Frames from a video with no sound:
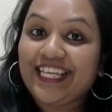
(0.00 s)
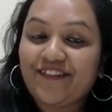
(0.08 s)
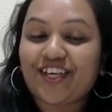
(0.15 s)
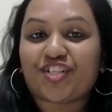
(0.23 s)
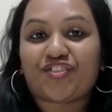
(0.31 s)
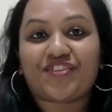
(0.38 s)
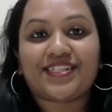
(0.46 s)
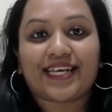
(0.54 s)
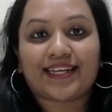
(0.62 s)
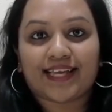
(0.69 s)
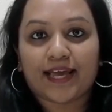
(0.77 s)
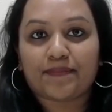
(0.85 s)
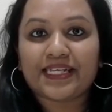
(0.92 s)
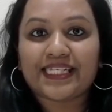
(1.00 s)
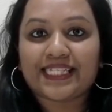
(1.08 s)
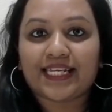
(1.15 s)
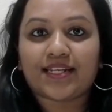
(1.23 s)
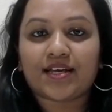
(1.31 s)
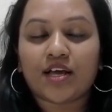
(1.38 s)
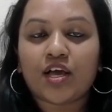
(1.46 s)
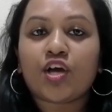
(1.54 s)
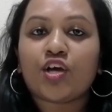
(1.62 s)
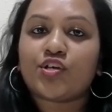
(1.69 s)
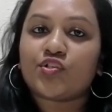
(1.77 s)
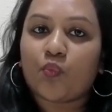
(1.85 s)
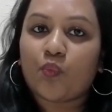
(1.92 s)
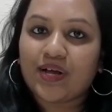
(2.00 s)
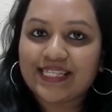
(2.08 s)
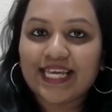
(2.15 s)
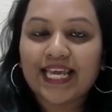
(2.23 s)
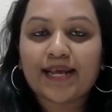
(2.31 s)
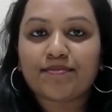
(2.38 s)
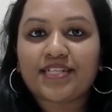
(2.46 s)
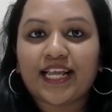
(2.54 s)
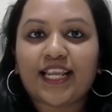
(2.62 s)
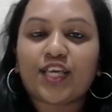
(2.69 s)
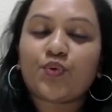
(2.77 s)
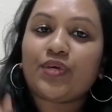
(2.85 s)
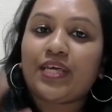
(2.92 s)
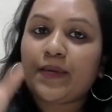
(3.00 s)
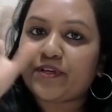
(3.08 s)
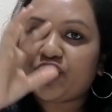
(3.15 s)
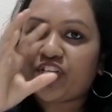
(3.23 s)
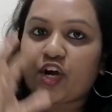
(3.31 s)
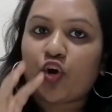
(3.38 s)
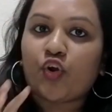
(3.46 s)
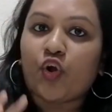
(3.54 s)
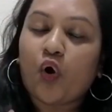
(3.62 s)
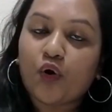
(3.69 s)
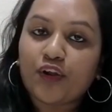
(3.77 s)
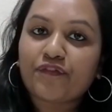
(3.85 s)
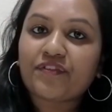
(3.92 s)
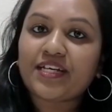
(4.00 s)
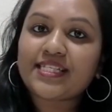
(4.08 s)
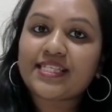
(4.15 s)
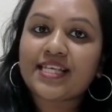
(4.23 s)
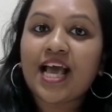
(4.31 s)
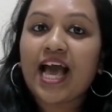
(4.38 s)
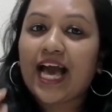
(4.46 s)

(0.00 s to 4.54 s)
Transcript: deviations that can be seen. So once again, I'm telling you, keep a check on all of this,